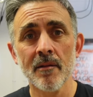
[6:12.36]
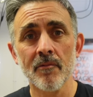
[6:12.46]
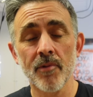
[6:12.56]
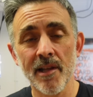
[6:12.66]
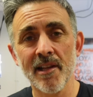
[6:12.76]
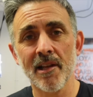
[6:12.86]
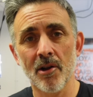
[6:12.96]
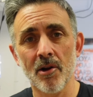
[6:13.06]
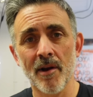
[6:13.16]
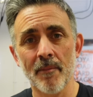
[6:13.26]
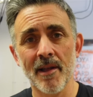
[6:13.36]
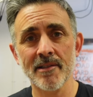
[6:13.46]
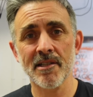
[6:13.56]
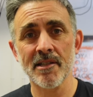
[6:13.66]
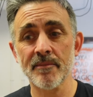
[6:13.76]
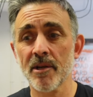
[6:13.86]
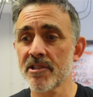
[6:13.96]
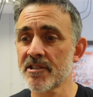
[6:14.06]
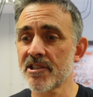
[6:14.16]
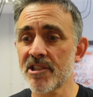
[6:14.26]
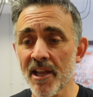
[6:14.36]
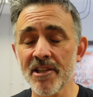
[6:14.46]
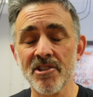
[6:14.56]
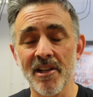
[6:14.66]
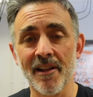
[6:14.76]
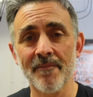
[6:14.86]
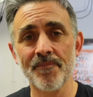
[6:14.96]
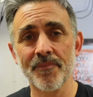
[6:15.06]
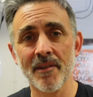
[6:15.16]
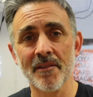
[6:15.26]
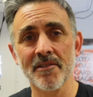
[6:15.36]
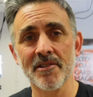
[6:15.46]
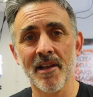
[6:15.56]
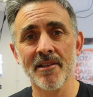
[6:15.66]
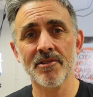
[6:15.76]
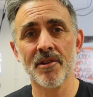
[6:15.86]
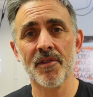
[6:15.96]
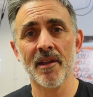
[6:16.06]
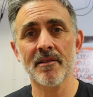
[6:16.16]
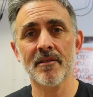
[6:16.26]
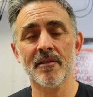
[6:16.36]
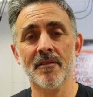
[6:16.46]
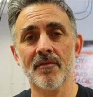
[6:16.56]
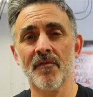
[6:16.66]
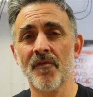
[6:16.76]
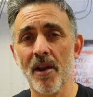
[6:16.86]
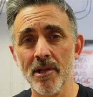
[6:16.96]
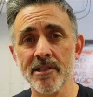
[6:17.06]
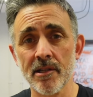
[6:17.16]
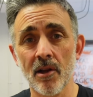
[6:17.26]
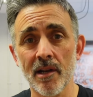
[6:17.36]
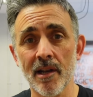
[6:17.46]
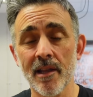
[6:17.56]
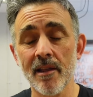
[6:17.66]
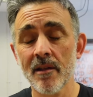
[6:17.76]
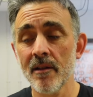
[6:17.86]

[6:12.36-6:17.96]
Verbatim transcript: reading a lot around mentalism, I just changed it and changed the thing very slightly.